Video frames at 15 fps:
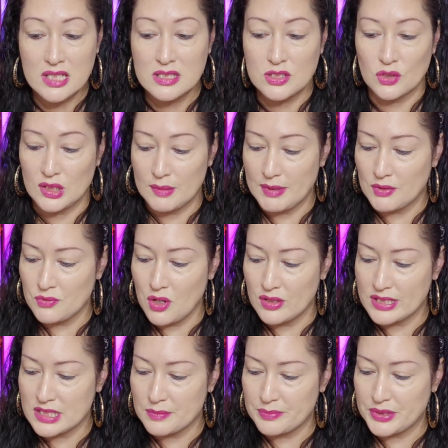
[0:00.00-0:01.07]
Don't get me wrong,
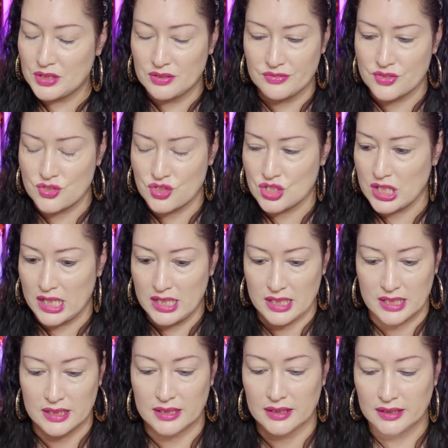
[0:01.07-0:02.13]
it's a beautiful shade.